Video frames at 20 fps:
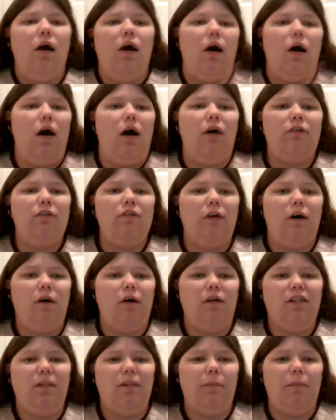Also,
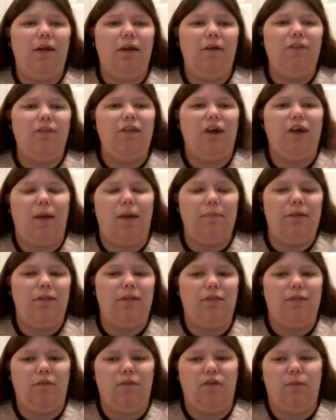let me know in the
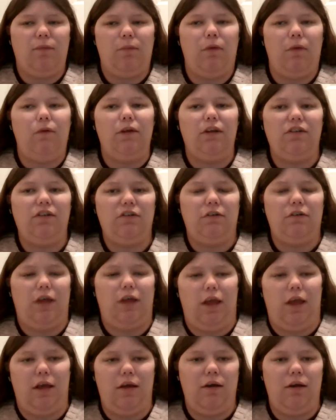comments if you're pulling your own
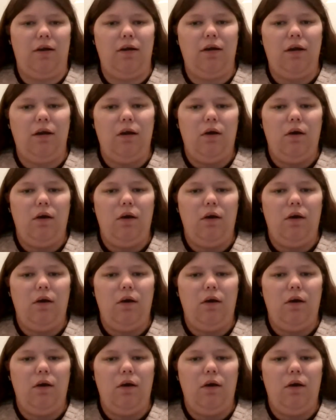hair